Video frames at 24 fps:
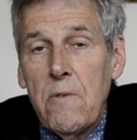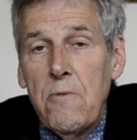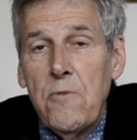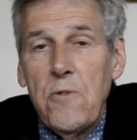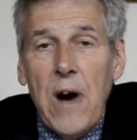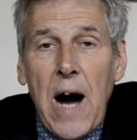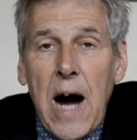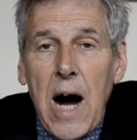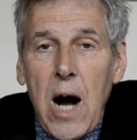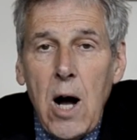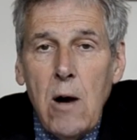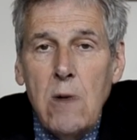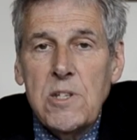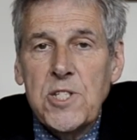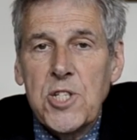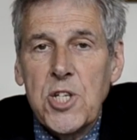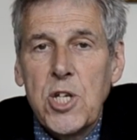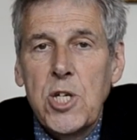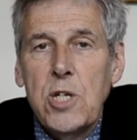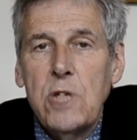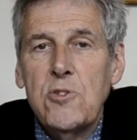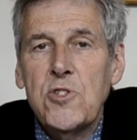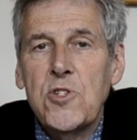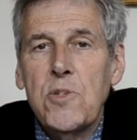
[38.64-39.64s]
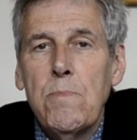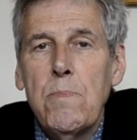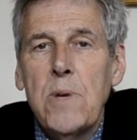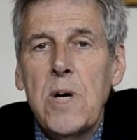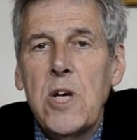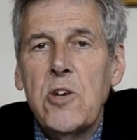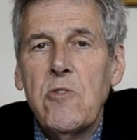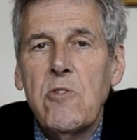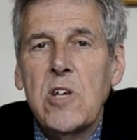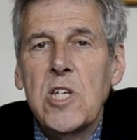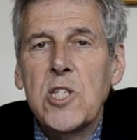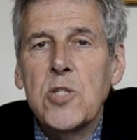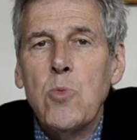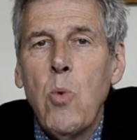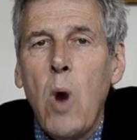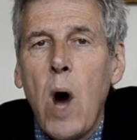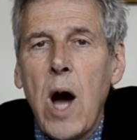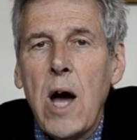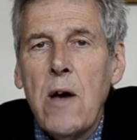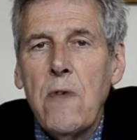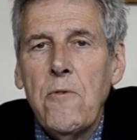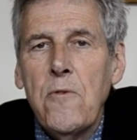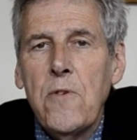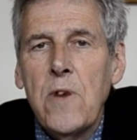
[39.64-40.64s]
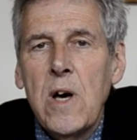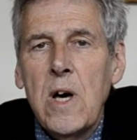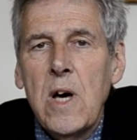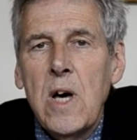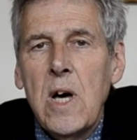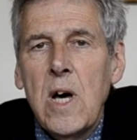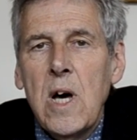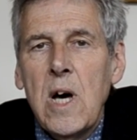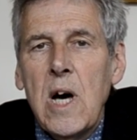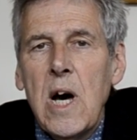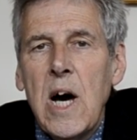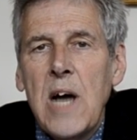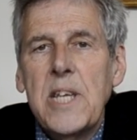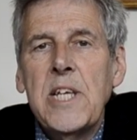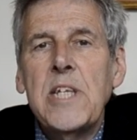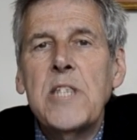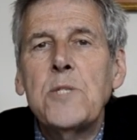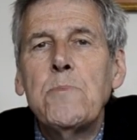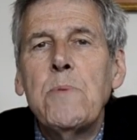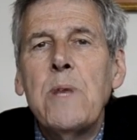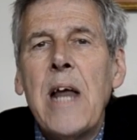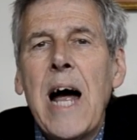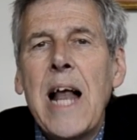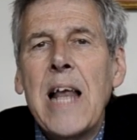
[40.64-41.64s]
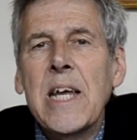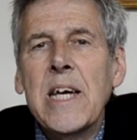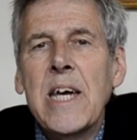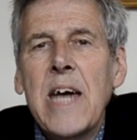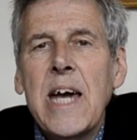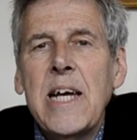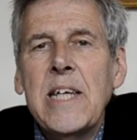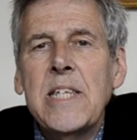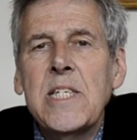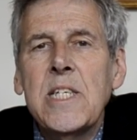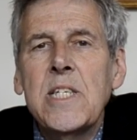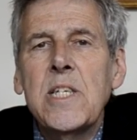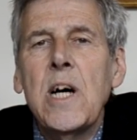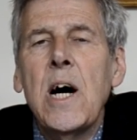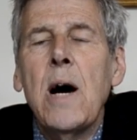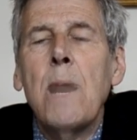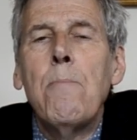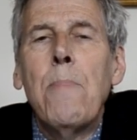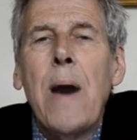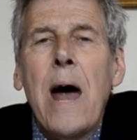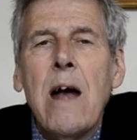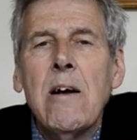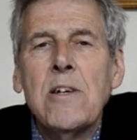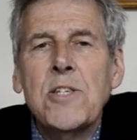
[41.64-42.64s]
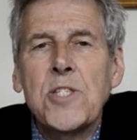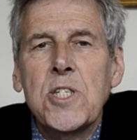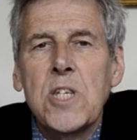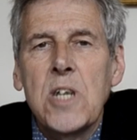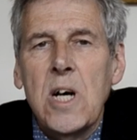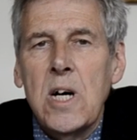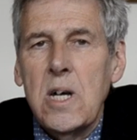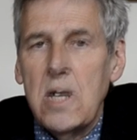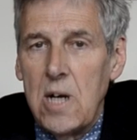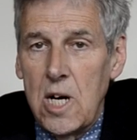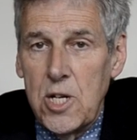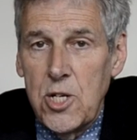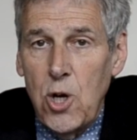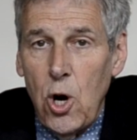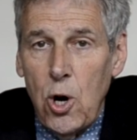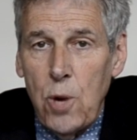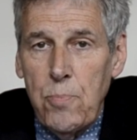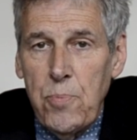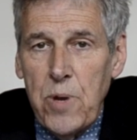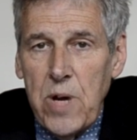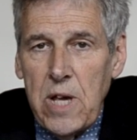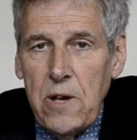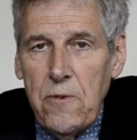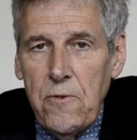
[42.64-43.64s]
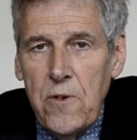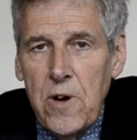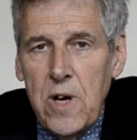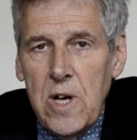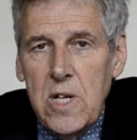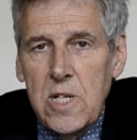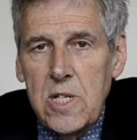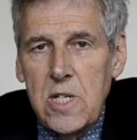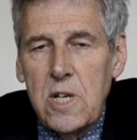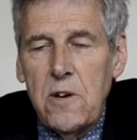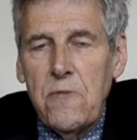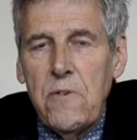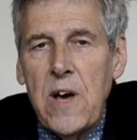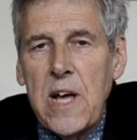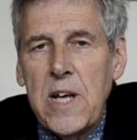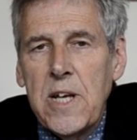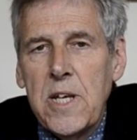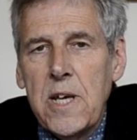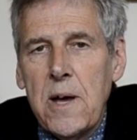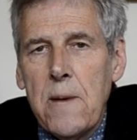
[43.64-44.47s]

Fowl is accused of murdering his wife, and he has been allocated a barrister, a Doc Brief, to defend